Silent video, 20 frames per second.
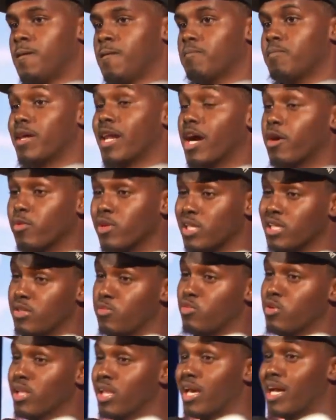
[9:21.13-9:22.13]
And I
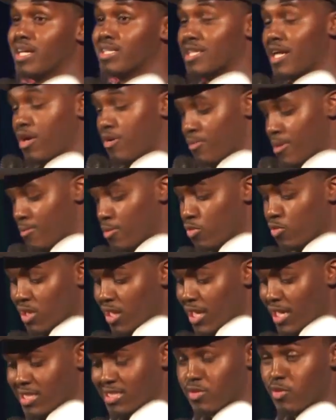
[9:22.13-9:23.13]
remember
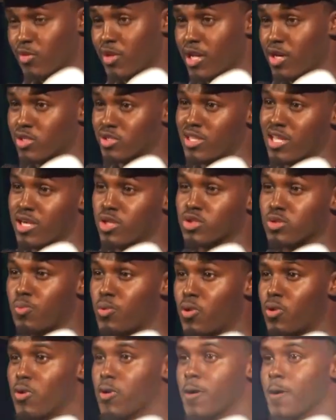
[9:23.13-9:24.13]
realizing when I was
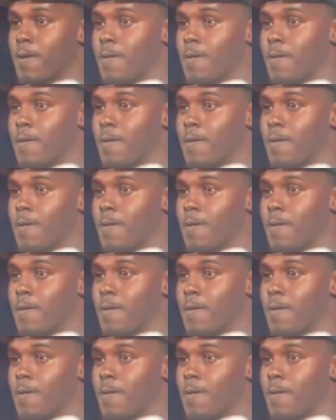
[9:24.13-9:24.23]
poor,